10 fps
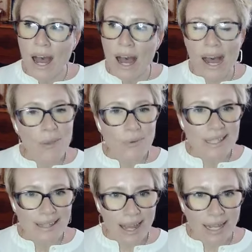I
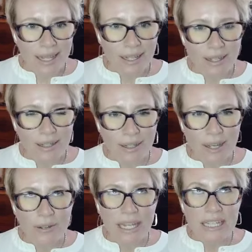was like,
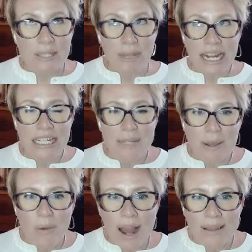okay, explain to me
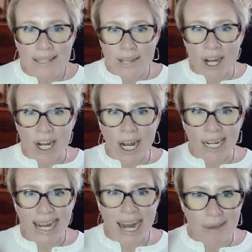why these are
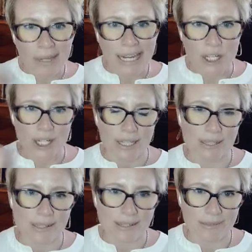
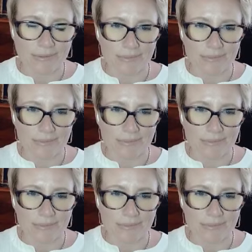accommodations.